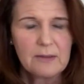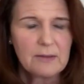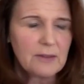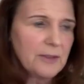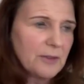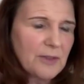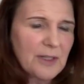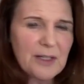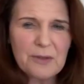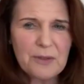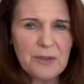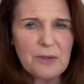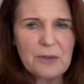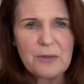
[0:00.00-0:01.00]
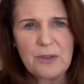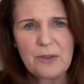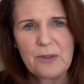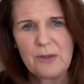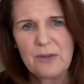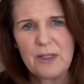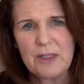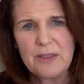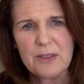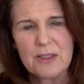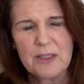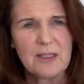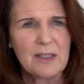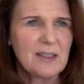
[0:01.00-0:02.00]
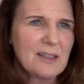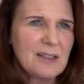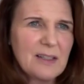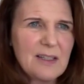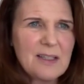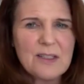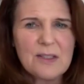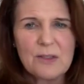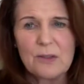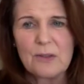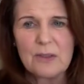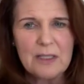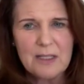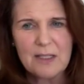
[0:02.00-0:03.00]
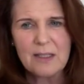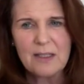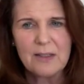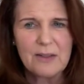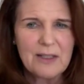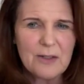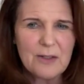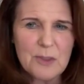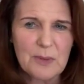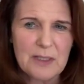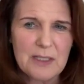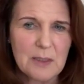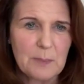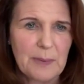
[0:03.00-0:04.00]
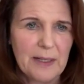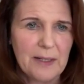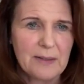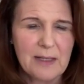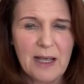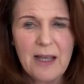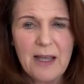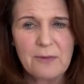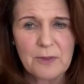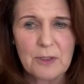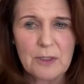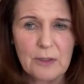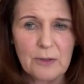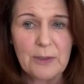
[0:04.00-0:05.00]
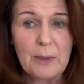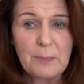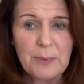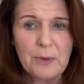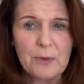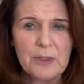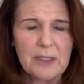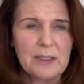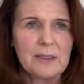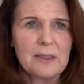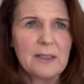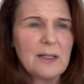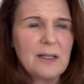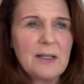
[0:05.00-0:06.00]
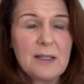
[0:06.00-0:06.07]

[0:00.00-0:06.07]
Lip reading: You know, they don't know you. They just think, oh, he's cool. He knows what he's about. I haven't a clue. I'm broken.